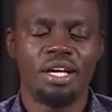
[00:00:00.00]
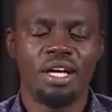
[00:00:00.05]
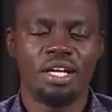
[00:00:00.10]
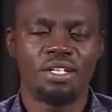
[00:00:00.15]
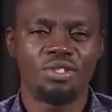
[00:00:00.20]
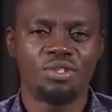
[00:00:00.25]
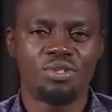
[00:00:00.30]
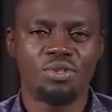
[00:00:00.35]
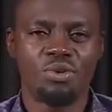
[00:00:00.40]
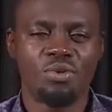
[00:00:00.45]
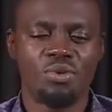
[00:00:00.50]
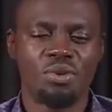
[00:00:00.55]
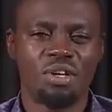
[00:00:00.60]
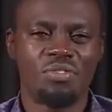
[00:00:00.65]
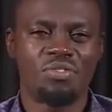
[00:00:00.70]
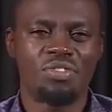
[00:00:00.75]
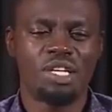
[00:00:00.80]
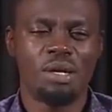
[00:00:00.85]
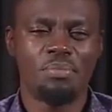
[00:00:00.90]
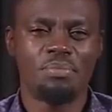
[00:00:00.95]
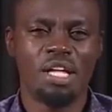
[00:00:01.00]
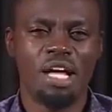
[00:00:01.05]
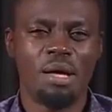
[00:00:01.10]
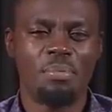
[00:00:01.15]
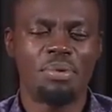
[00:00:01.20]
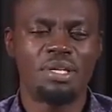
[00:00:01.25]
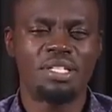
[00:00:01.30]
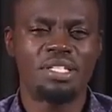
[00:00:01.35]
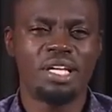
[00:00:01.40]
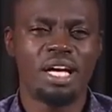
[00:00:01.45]
And so if something
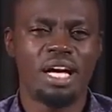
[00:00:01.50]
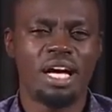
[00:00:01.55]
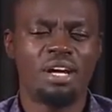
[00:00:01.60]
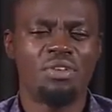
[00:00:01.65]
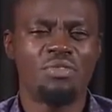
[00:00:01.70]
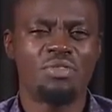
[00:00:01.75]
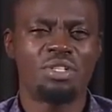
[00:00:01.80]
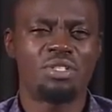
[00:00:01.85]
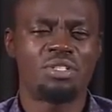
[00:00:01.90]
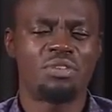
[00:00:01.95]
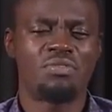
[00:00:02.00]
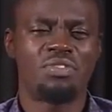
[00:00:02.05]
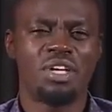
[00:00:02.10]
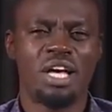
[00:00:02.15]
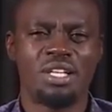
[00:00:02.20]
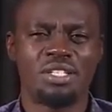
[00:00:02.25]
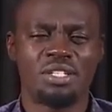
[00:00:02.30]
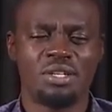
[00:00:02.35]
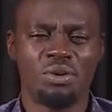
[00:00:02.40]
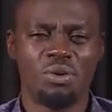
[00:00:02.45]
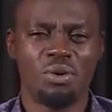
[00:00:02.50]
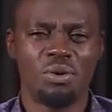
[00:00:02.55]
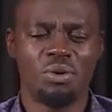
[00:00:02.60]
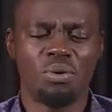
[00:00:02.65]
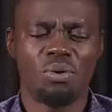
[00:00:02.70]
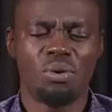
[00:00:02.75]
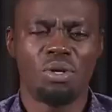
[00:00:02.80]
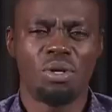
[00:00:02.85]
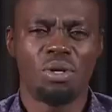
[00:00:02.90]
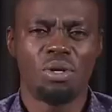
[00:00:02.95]
happens hundreds of years
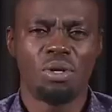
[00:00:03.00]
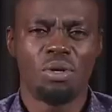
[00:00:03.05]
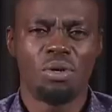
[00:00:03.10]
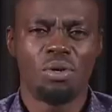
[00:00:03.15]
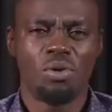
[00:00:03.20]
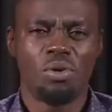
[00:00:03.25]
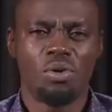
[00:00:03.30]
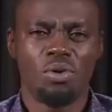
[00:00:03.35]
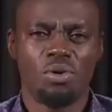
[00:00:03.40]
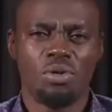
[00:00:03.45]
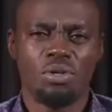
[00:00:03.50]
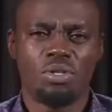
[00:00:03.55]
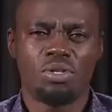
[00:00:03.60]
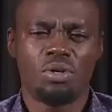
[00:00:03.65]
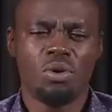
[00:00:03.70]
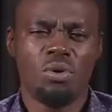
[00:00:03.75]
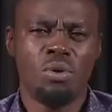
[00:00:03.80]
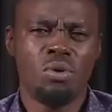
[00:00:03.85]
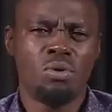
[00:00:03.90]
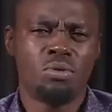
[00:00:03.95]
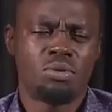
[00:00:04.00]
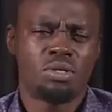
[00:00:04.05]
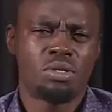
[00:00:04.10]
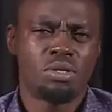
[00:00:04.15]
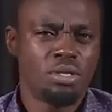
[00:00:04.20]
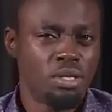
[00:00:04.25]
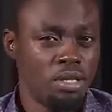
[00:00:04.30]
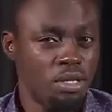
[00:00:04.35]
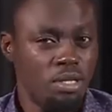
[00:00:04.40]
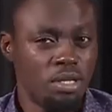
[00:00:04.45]
ago, it's
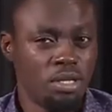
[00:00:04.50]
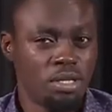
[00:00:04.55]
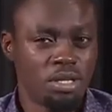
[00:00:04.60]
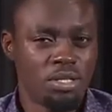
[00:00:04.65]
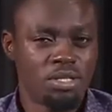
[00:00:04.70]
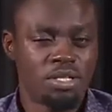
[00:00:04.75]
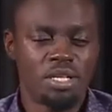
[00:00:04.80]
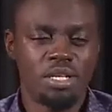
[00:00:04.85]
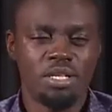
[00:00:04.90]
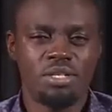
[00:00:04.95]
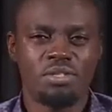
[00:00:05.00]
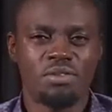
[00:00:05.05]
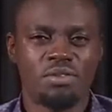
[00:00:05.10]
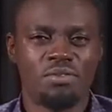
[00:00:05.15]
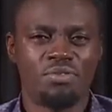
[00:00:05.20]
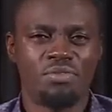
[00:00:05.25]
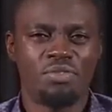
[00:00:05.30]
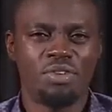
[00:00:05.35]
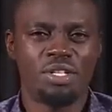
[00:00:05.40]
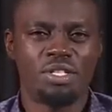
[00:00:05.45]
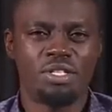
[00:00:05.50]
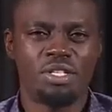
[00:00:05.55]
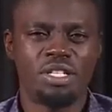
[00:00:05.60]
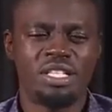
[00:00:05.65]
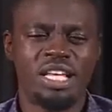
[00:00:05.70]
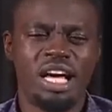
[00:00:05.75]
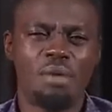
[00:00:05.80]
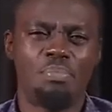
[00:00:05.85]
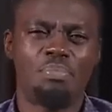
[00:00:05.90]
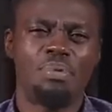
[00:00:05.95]
old in the sense of it,
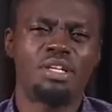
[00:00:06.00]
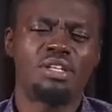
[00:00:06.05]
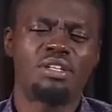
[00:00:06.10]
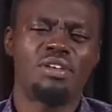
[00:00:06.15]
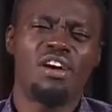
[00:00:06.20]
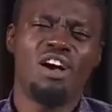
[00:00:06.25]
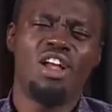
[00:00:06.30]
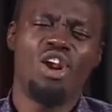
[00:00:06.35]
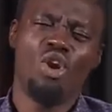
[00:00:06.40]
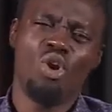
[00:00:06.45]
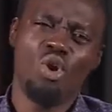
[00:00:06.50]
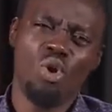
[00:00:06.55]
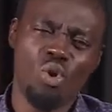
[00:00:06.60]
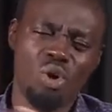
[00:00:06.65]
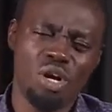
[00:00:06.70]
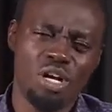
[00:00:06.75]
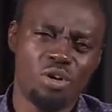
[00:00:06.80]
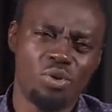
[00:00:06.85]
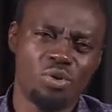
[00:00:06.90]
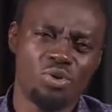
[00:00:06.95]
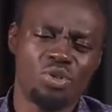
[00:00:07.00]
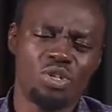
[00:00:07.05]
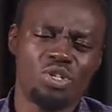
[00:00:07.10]
it happened long ago.